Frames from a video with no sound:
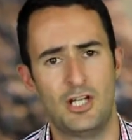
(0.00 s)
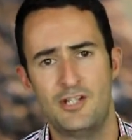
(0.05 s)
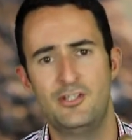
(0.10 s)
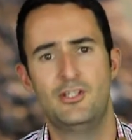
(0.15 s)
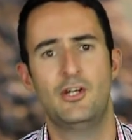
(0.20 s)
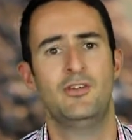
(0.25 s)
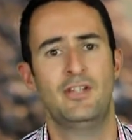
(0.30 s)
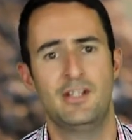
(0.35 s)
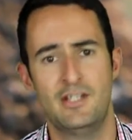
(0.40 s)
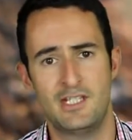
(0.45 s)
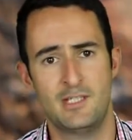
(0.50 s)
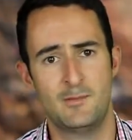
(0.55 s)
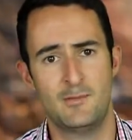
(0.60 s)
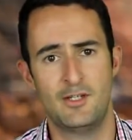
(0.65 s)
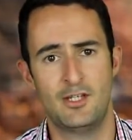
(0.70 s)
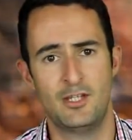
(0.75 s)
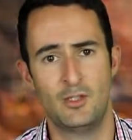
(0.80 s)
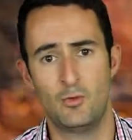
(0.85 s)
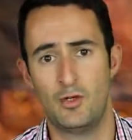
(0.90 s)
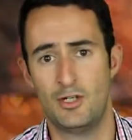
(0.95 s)
I don't need it to be
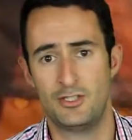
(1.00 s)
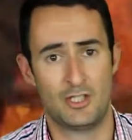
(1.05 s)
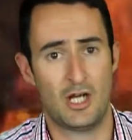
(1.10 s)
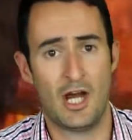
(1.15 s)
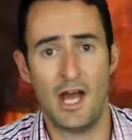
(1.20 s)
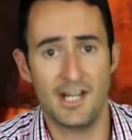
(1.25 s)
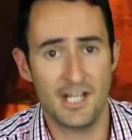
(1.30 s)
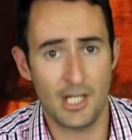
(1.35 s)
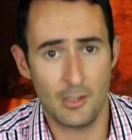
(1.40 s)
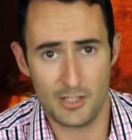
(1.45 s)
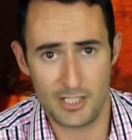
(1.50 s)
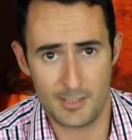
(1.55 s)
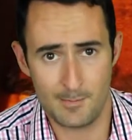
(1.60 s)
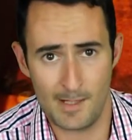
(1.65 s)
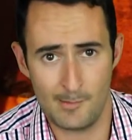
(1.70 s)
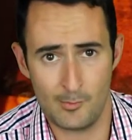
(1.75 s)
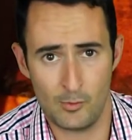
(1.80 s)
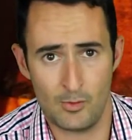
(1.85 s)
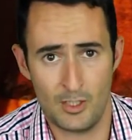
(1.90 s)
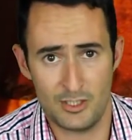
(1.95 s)
on the watch. I know it's a
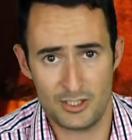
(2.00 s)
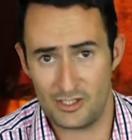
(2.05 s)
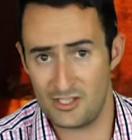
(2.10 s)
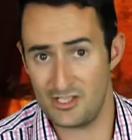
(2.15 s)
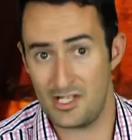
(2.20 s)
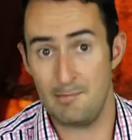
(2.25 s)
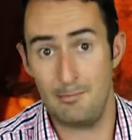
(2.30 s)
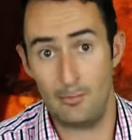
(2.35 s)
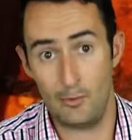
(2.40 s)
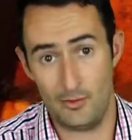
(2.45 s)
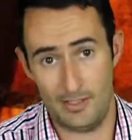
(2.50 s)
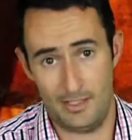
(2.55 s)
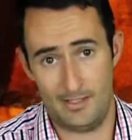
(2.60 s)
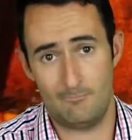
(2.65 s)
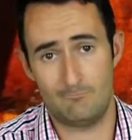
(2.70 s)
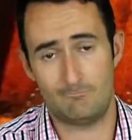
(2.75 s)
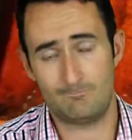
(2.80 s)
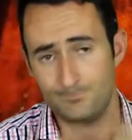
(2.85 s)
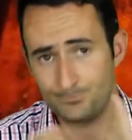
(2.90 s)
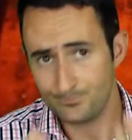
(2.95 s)
Pebble watch because I bought it.